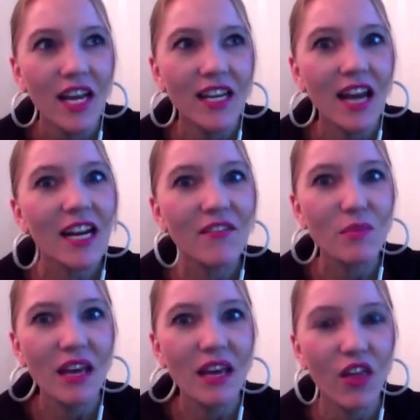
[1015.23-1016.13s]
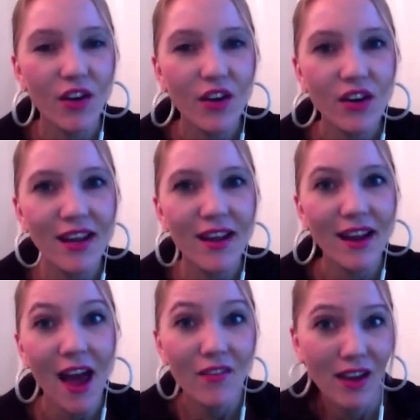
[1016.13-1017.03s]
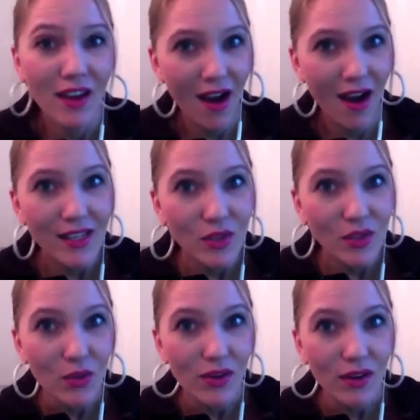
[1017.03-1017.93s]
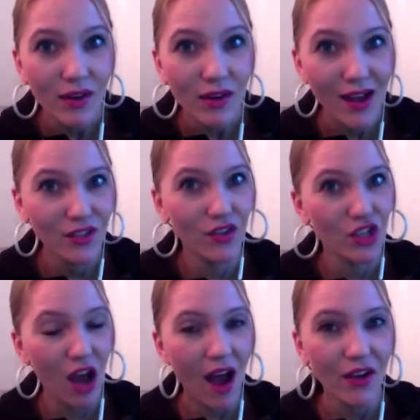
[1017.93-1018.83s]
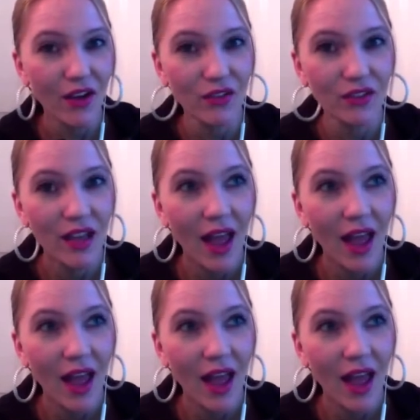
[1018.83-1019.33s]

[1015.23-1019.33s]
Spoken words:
not even being 30 and having a high schooler as your child,